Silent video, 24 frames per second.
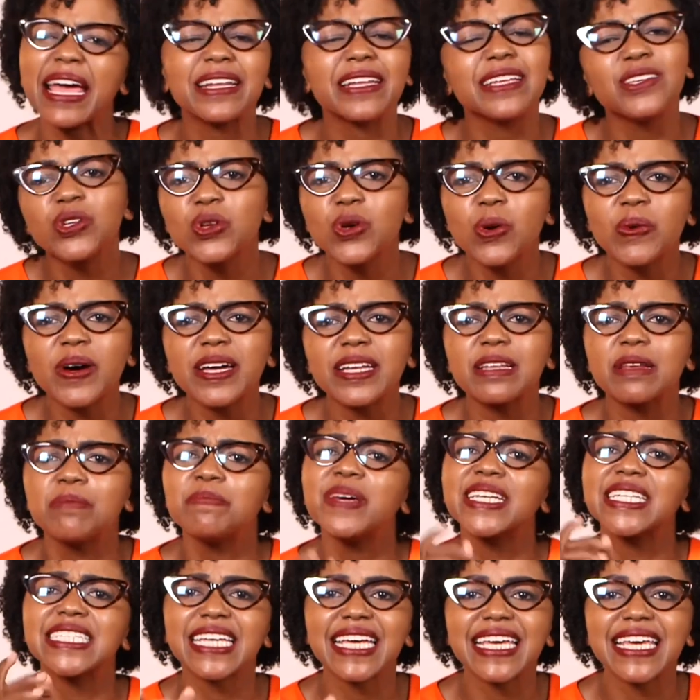you know what?
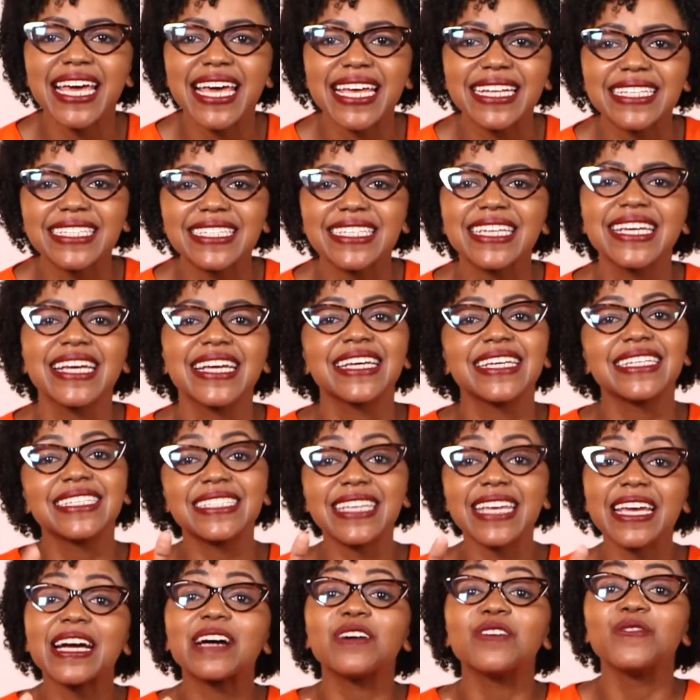Better yet,
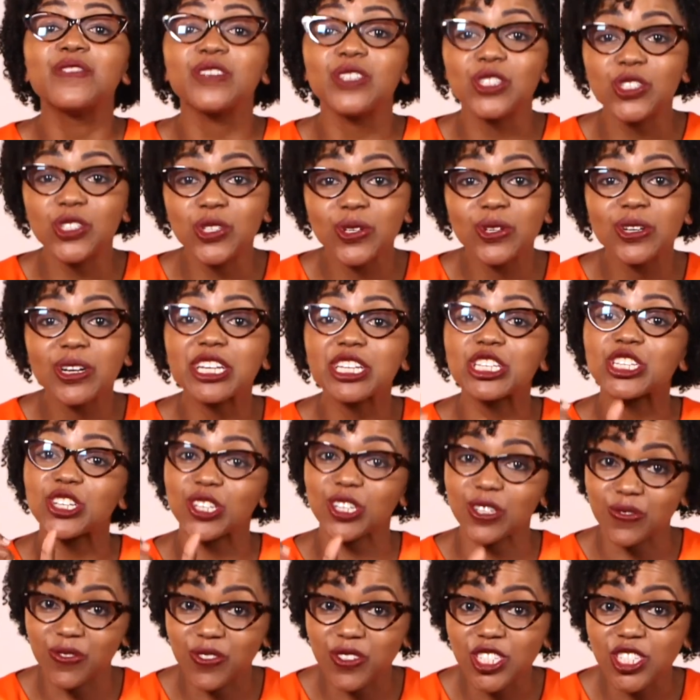take a video, a
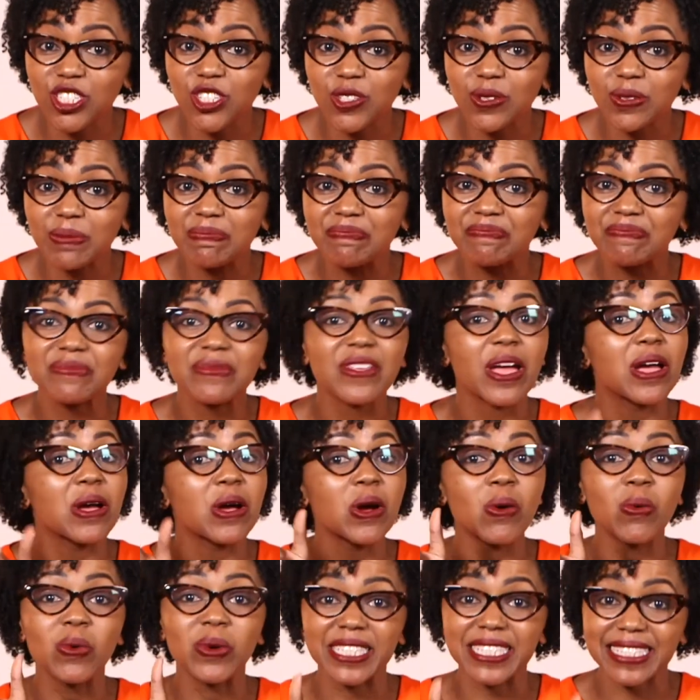short video,
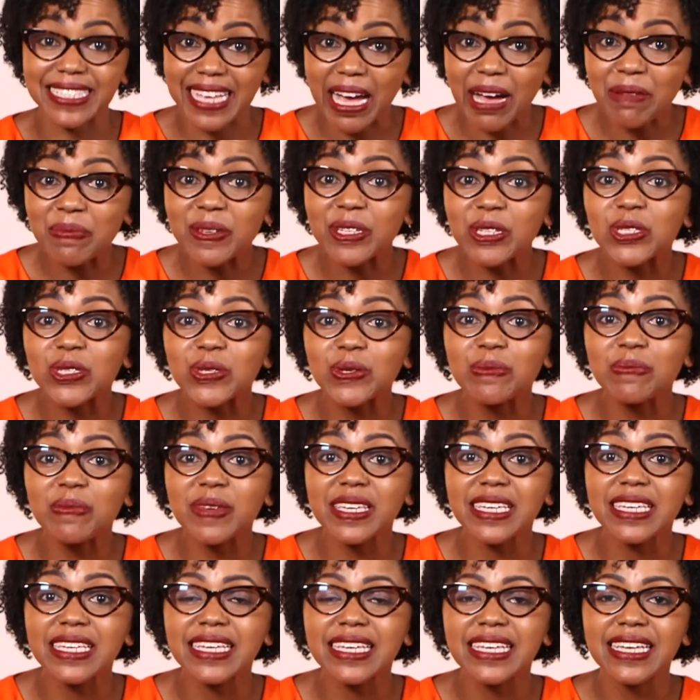WhatsApp it to
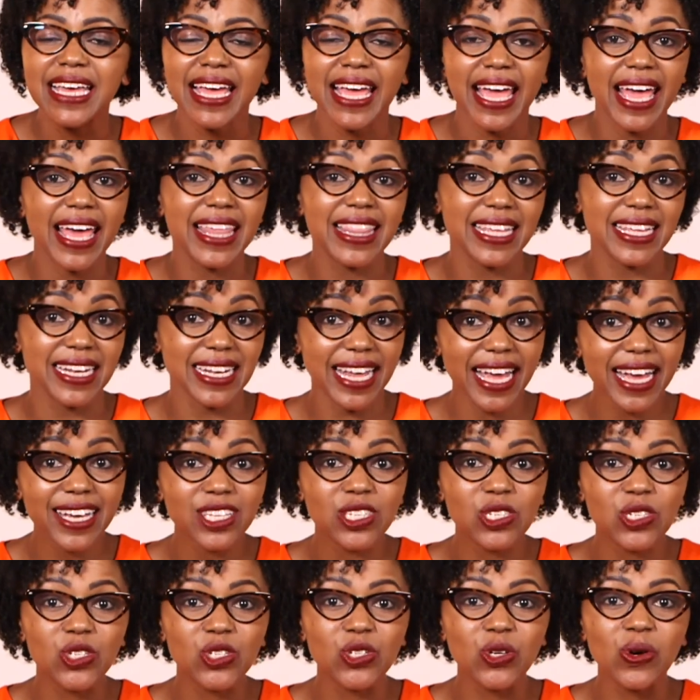me, and the
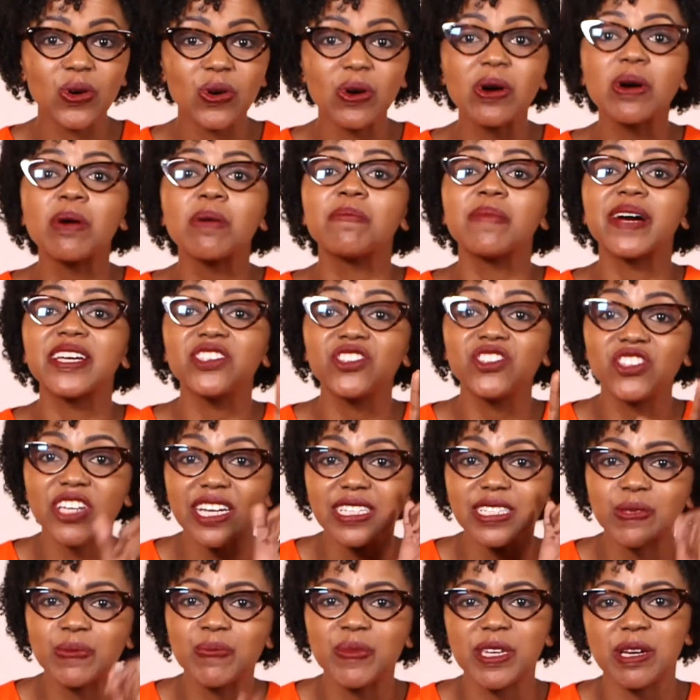next show might
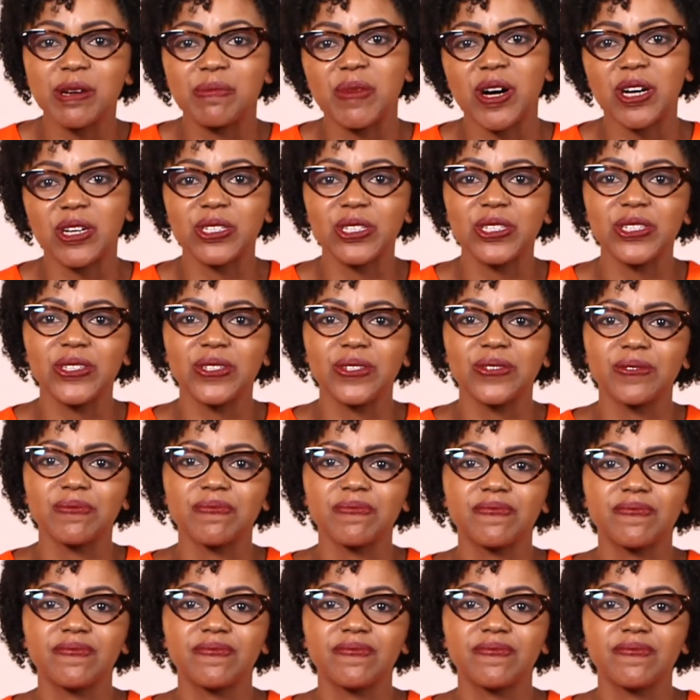just be about you.